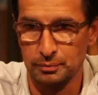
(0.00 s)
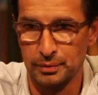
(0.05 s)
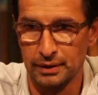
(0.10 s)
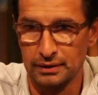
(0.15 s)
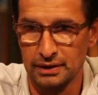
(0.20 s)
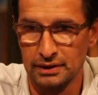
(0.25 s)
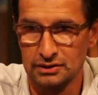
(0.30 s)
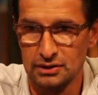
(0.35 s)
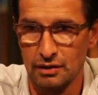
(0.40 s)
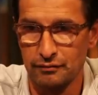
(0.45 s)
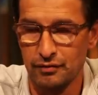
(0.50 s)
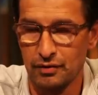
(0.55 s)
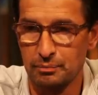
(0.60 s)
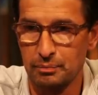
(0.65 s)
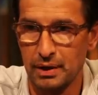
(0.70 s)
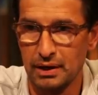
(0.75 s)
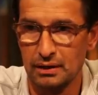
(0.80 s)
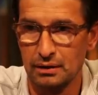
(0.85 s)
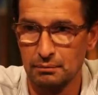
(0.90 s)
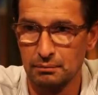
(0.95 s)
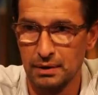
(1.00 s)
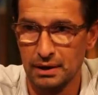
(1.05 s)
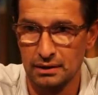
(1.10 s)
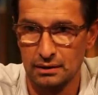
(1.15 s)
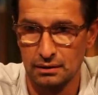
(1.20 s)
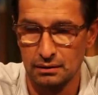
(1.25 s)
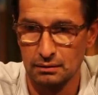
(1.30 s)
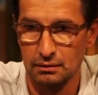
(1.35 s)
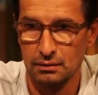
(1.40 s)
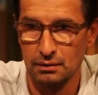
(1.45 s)
buildings over, but but
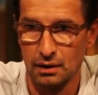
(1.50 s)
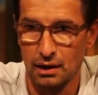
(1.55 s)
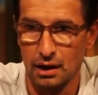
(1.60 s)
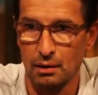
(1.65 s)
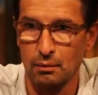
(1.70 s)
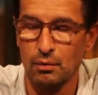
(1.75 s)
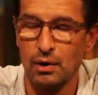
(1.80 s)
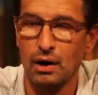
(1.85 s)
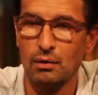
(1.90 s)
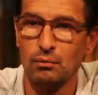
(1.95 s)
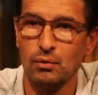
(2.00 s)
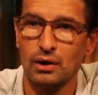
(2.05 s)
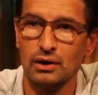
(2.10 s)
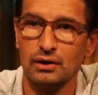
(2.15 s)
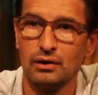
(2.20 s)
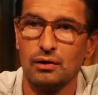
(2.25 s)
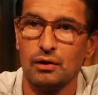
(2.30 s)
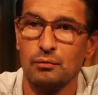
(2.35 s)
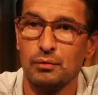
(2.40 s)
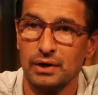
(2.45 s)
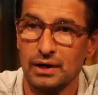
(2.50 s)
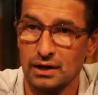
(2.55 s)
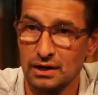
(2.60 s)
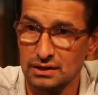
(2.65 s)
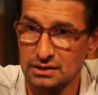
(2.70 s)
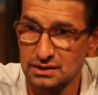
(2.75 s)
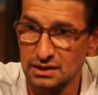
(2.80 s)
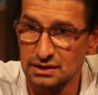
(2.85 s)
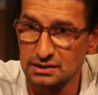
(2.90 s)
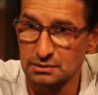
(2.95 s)
I, I wonder, are we going
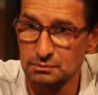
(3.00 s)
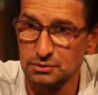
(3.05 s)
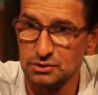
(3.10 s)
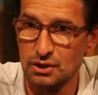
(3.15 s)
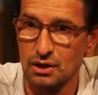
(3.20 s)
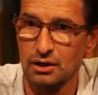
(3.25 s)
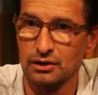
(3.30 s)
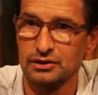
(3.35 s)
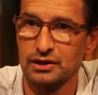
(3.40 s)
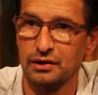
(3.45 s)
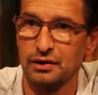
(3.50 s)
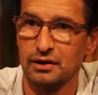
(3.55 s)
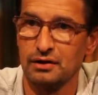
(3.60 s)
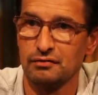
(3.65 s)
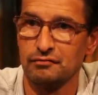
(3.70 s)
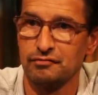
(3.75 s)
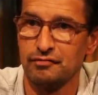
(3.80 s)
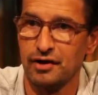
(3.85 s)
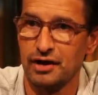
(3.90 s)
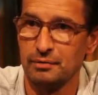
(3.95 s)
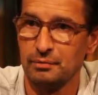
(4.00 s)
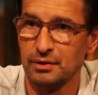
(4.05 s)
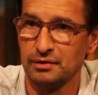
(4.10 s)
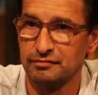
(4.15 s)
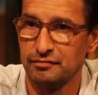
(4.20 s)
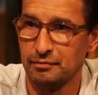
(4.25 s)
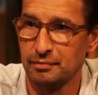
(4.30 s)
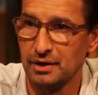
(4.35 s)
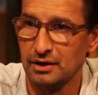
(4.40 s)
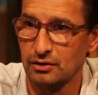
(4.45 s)
to see some solitary confinement
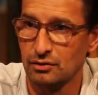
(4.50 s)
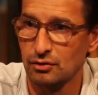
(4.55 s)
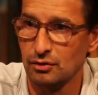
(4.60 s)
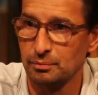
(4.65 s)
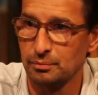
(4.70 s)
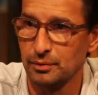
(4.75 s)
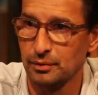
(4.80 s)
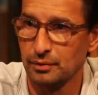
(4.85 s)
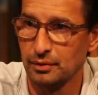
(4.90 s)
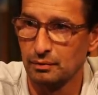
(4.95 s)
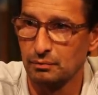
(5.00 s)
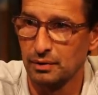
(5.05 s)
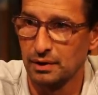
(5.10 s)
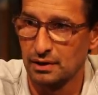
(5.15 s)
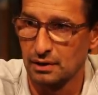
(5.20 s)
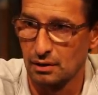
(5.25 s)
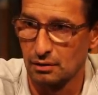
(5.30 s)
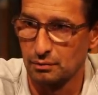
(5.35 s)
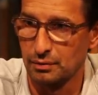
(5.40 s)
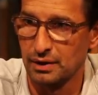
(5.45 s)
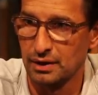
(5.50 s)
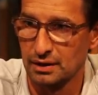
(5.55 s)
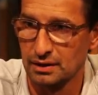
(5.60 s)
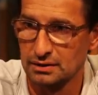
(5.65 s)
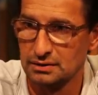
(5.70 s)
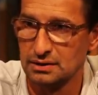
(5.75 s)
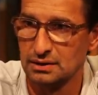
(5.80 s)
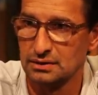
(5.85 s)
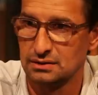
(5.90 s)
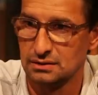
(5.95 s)
from that group? Are we, are we going
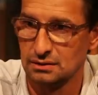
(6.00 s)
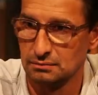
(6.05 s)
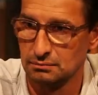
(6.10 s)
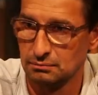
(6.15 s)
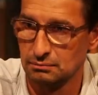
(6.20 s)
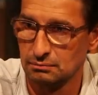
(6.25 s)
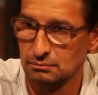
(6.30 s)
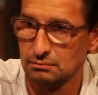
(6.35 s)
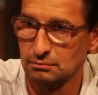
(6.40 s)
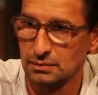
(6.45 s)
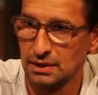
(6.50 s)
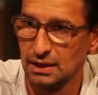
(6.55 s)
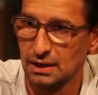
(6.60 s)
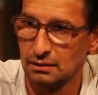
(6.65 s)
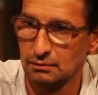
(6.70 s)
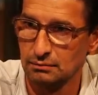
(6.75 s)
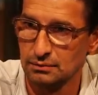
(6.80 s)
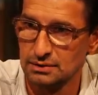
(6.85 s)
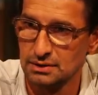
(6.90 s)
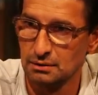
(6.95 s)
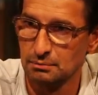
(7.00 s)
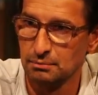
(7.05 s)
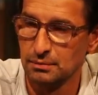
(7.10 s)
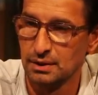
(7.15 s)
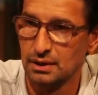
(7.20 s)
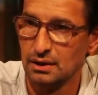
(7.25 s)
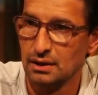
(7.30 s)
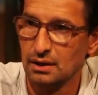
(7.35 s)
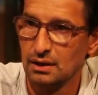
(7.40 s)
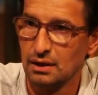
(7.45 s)
to see some, you know,
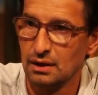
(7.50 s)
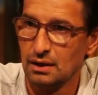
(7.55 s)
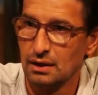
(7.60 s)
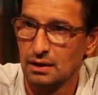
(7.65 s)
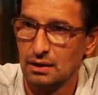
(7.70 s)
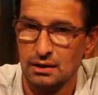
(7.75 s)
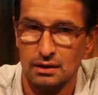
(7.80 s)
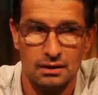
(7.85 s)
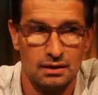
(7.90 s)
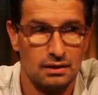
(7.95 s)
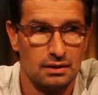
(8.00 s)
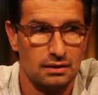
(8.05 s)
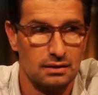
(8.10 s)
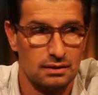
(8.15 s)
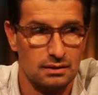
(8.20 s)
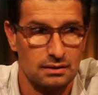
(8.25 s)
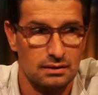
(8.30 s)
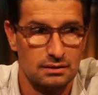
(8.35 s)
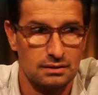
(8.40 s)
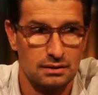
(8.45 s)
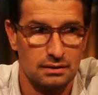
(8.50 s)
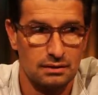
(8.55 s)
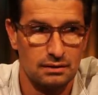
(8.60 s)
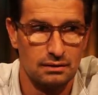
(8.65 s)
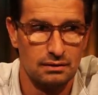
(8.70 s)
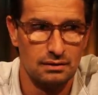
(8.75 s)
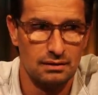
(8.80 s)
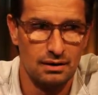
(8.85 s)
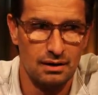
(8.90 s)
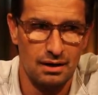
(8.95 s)
some? I'm sure none of them were
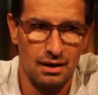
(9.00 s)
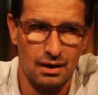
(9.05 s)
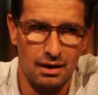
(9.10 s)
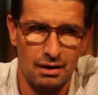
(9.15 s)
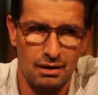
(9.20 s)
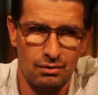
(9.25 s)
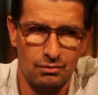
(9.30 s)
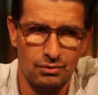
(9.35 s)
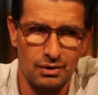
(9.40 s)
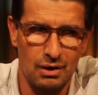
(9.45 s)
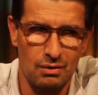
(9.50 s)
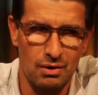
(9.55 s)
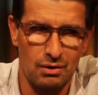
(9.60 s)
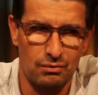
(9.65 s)
arrested. No, no